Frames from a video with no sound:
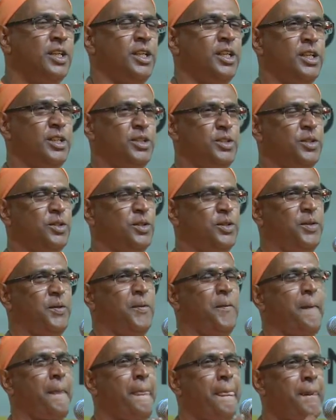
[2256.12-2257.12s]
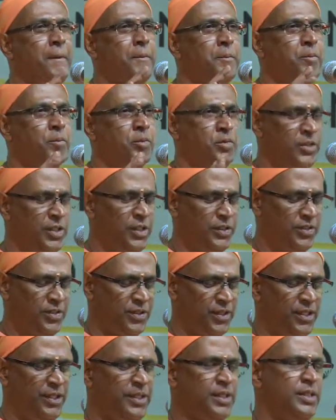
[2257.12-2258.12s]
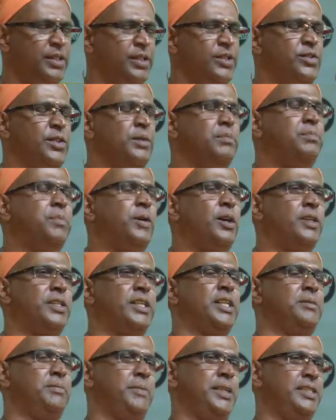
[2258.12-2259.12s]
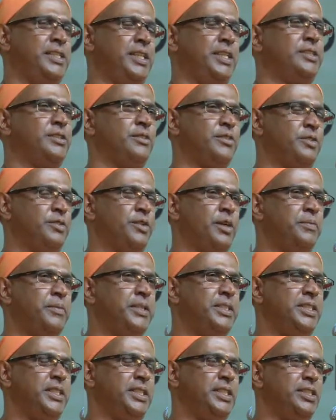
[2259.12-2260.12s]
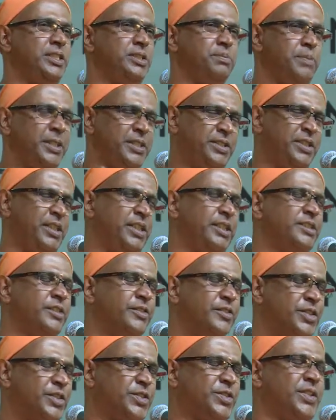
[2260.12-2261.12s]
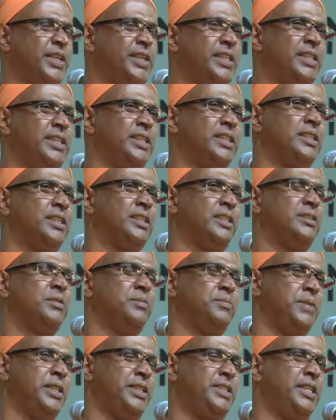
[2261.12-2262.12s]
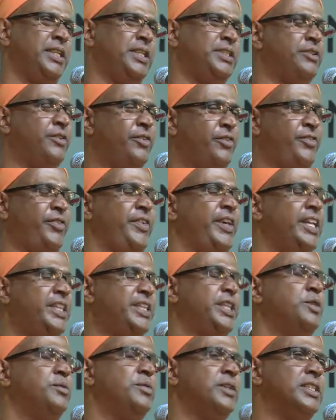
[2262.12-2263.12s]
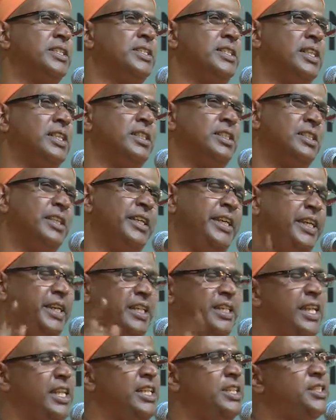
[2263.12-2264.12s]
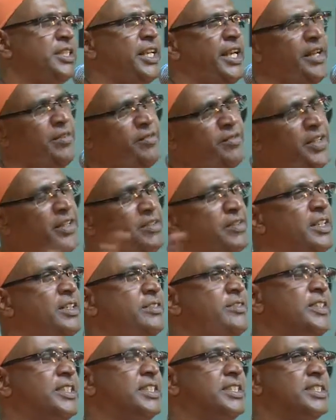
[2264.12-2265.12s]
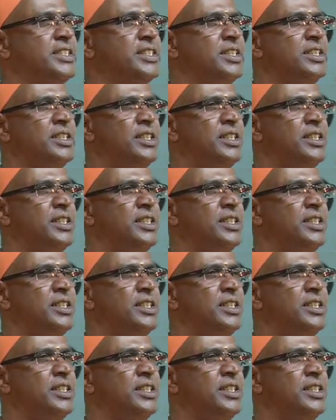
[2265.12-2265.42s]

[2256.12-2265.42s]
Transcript: So this important message of Swamiji, message of strength, message of faith in oneself, he tells every one of us.